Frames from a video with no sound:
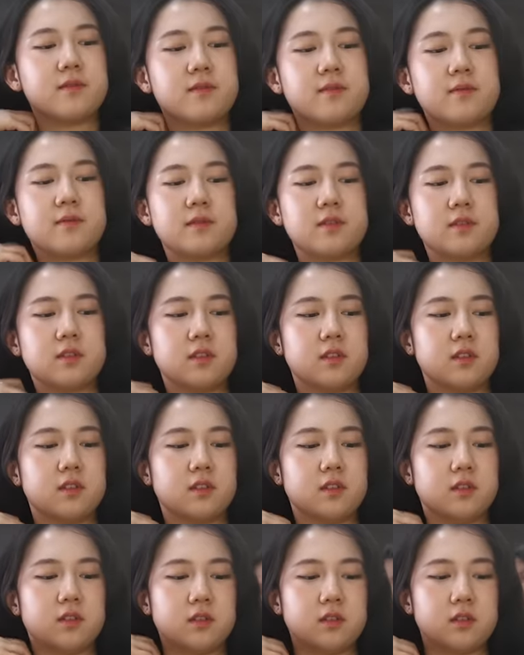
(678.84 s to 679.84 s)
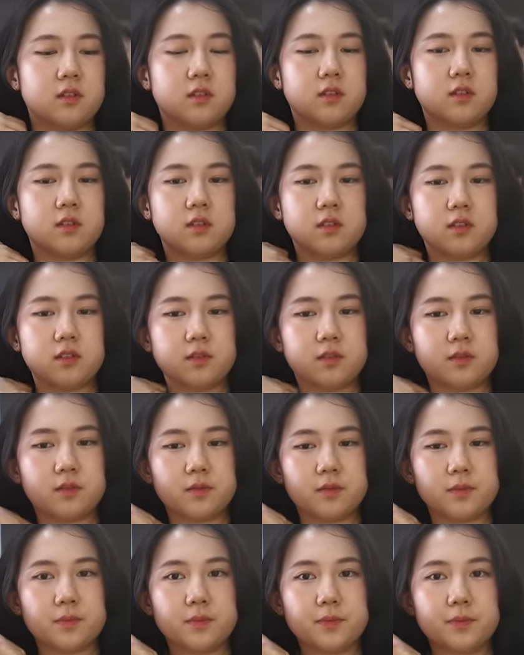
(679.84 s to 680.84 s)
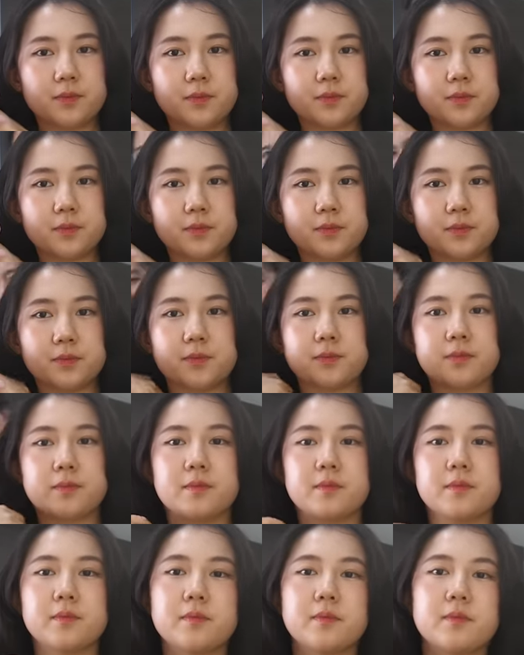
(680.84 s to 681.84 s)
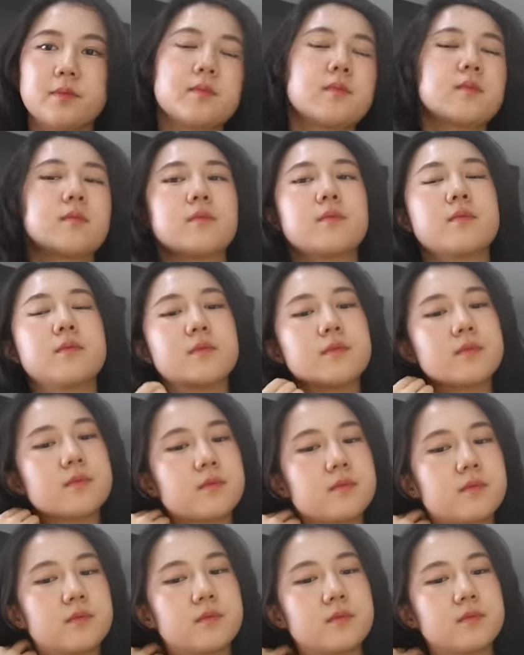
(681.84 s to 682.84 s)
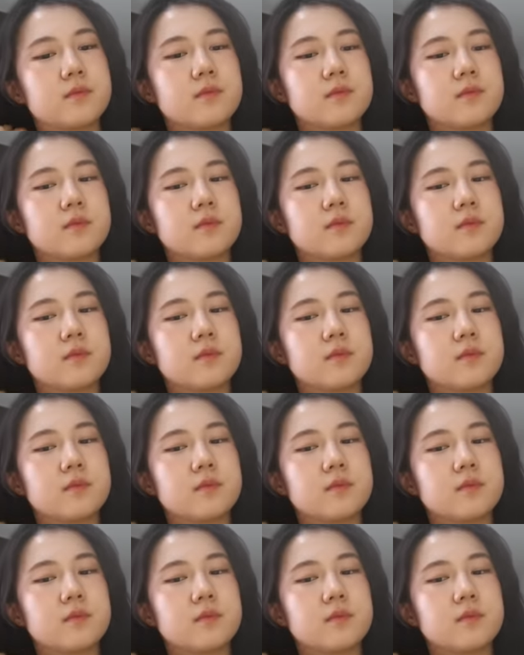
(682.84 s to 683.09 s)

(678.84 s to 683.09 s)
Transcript: No words are spoken by the person on screen.